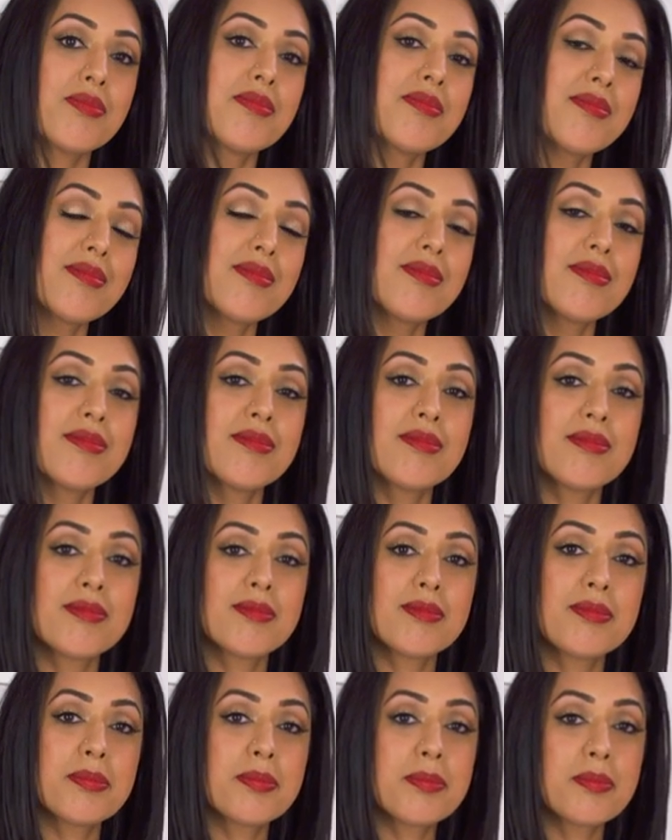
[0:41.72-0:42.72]

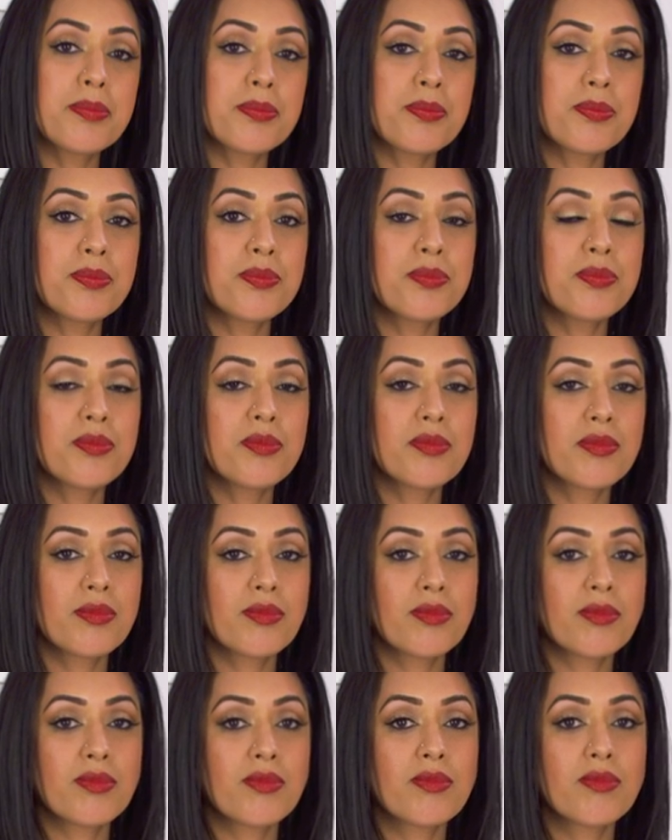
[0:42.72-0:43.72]

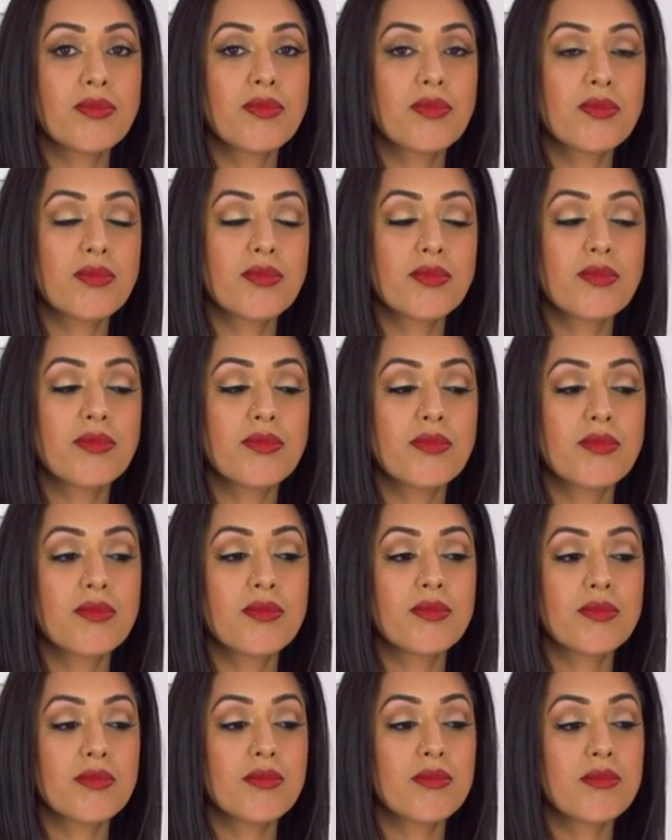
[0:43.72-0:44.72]

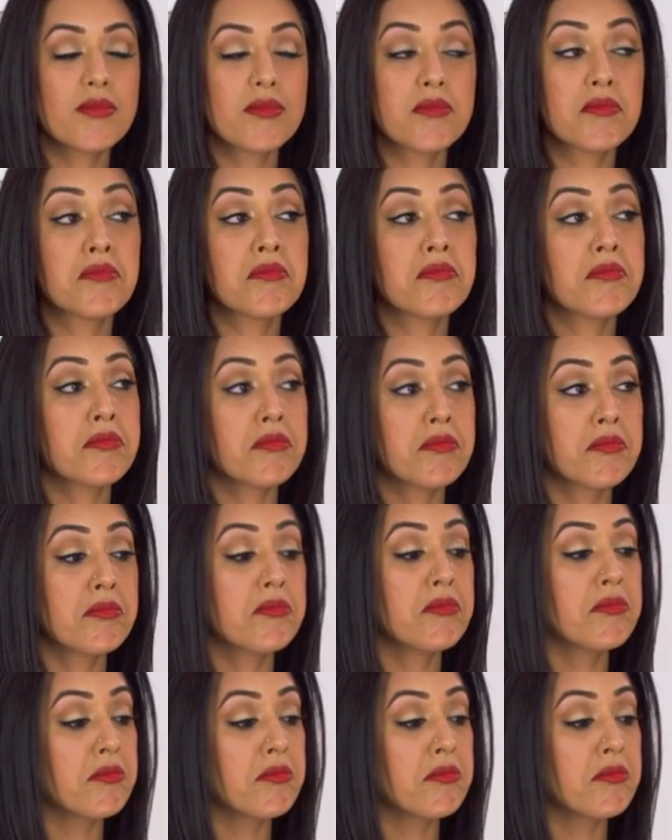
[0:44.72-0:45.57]
No words are spoken by the person on screen.